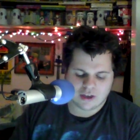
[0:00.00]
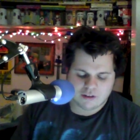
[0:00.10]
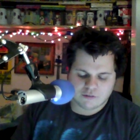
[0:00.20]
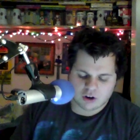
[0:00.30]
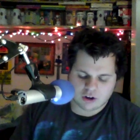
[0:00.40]

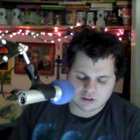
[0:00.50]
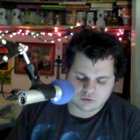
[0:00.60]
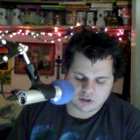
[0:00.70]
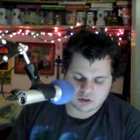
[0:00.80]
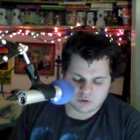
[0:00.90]
Very nice
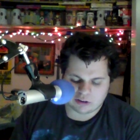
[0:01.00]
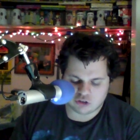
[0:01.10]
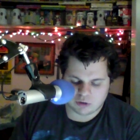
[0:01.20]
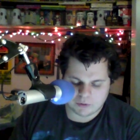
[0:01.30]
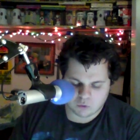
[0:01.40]
victory,
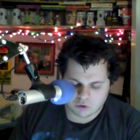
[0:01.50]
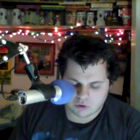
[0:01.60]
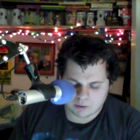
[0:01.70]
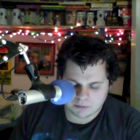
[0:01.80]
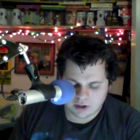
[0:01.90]
Jimmy Roan up,